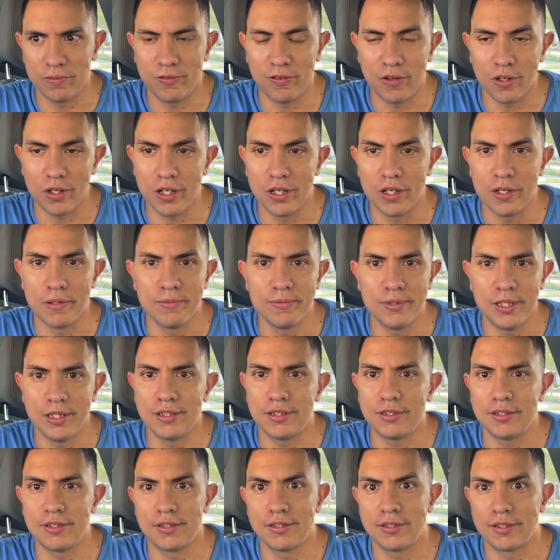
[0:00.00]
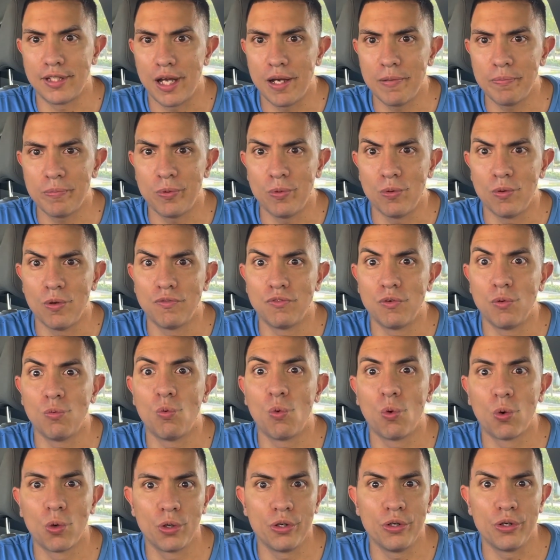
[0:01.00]
fucking amazing example of a
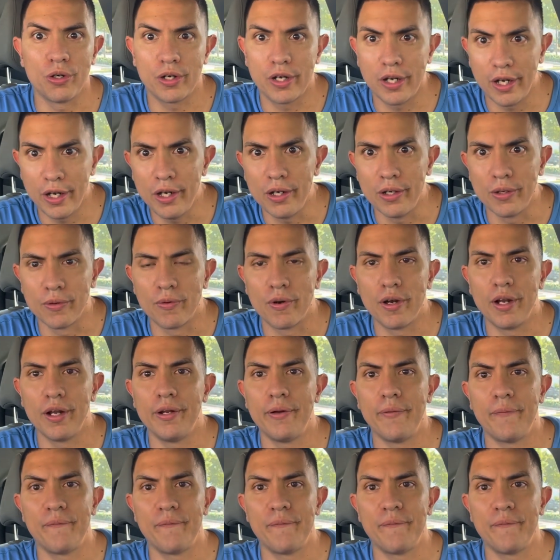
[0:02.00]
warrior king, right?